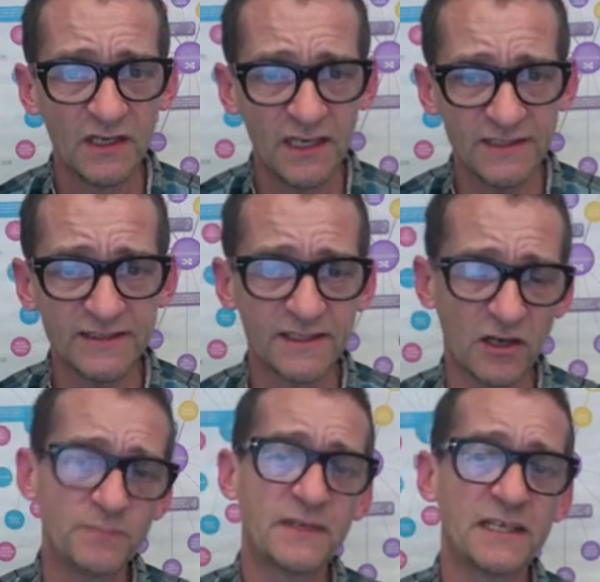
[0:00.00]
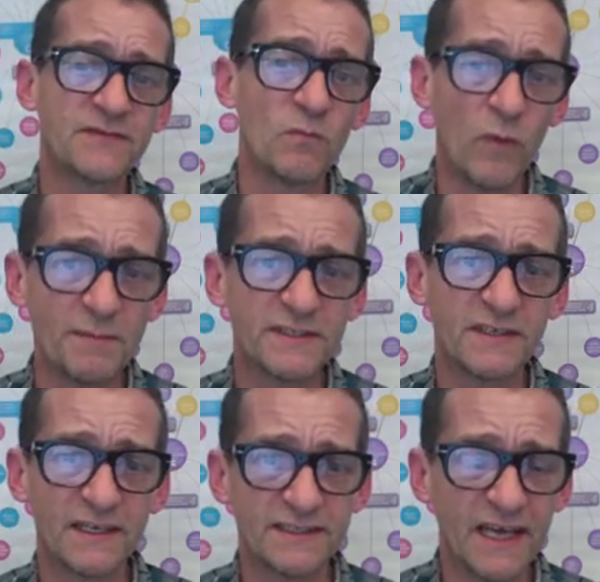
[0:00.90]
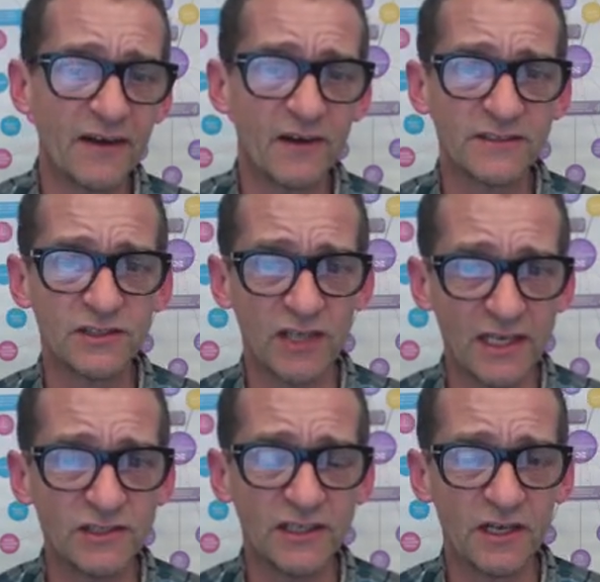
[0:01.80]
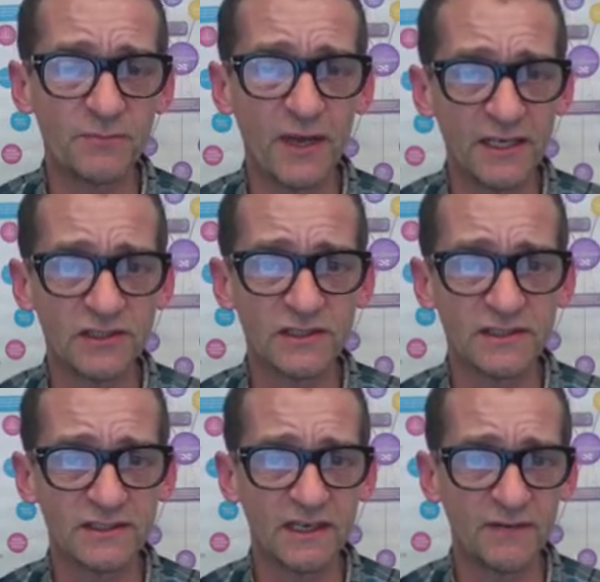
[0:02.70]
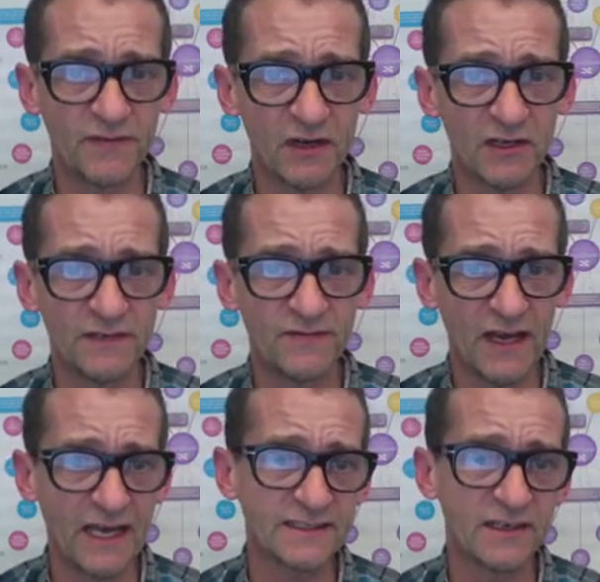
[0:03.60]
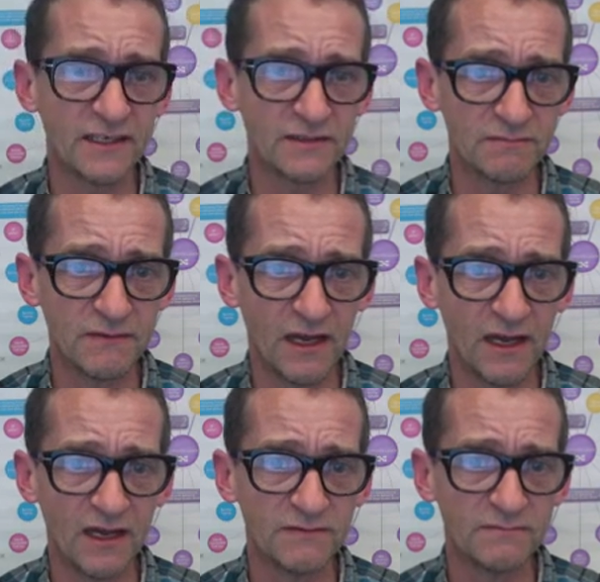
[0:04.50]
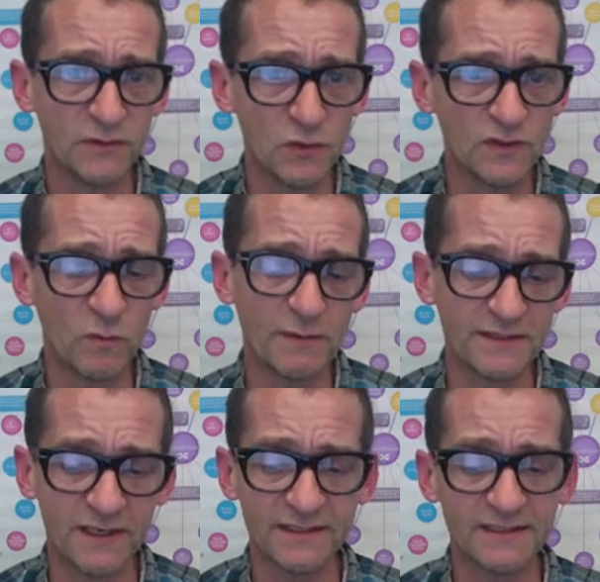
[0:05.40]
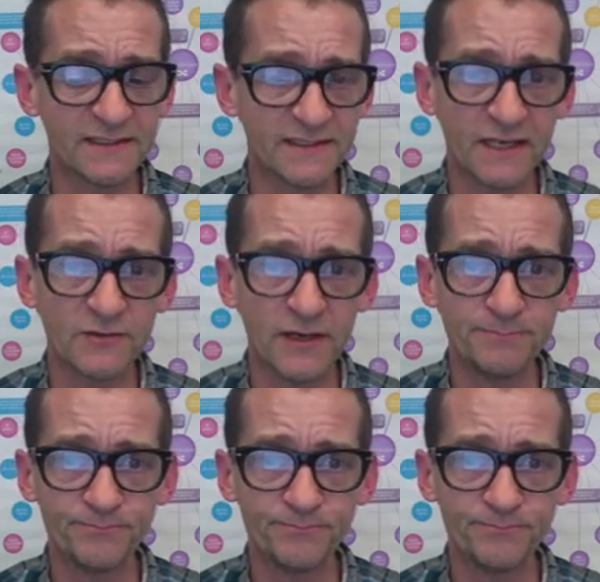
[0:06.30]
instant updates from websites that are changing their pages fairly fast, like news websites, etc.